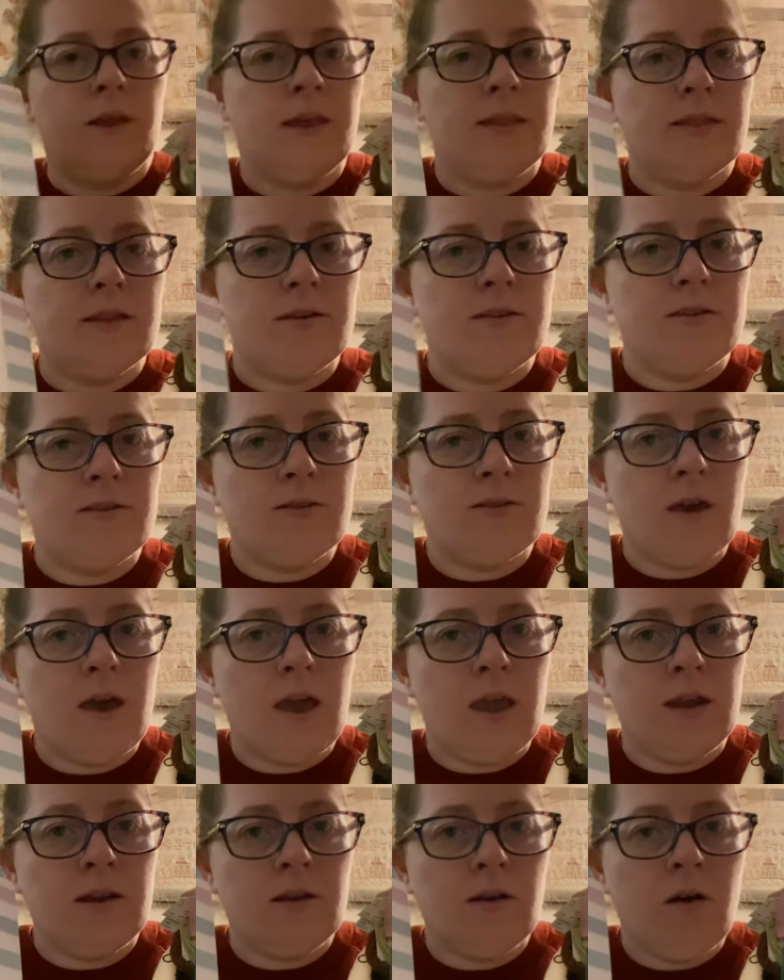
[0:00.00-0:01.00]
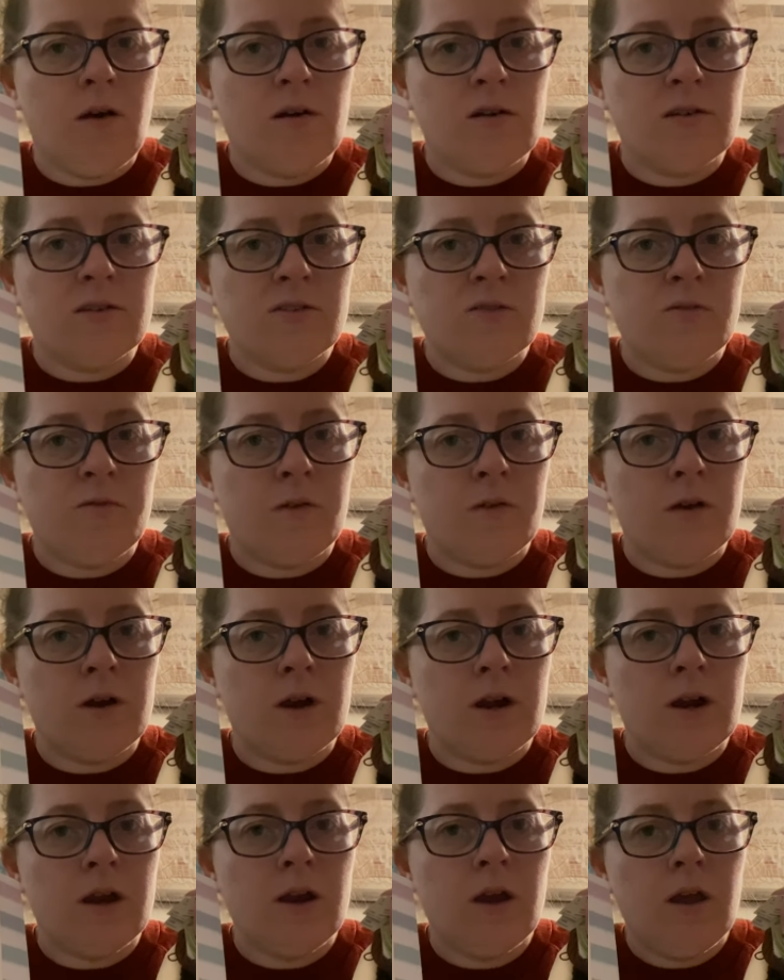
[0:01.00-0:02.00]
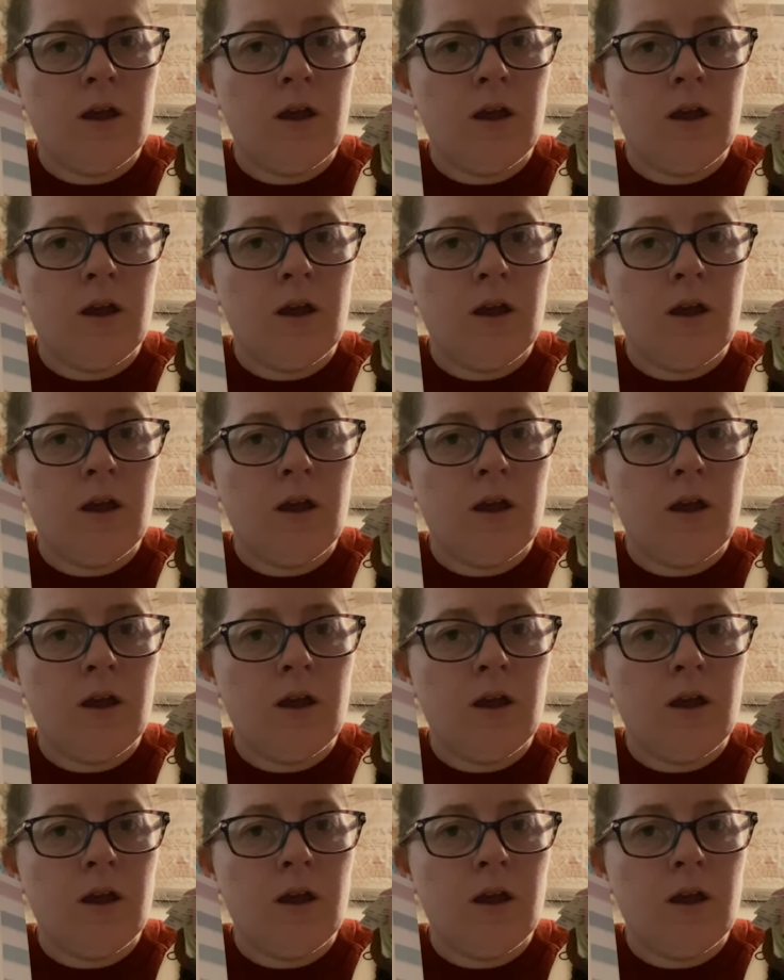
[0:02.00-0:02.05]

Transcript: the design calls for,